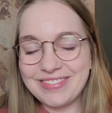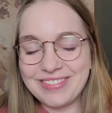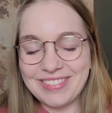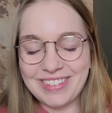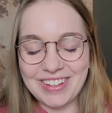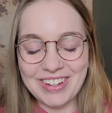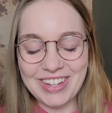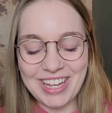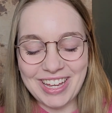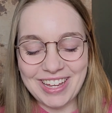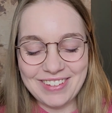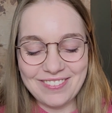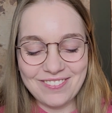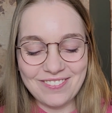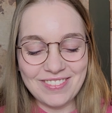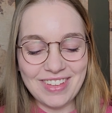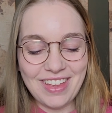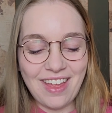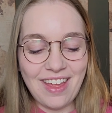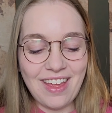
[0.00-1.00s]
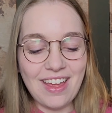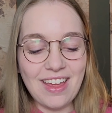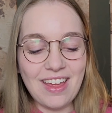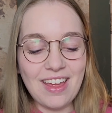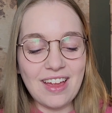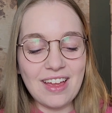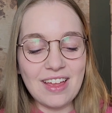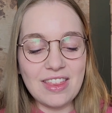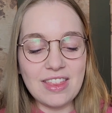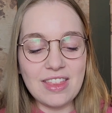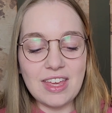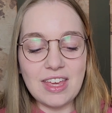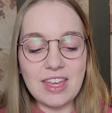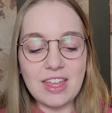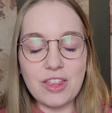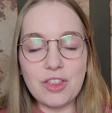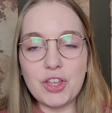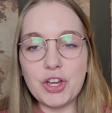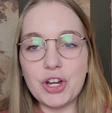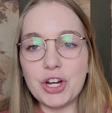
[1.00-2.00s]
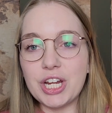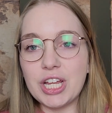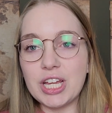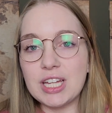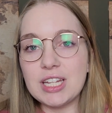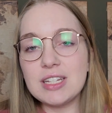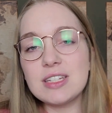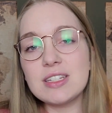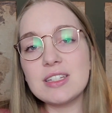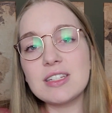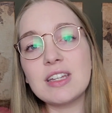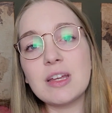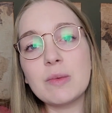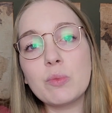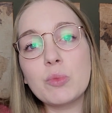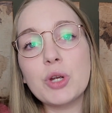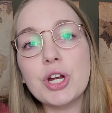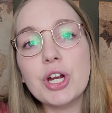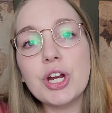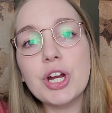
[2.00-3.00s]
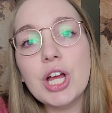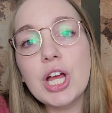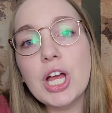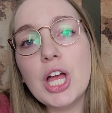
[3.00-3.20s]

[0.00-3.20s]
Okay. The third hint, number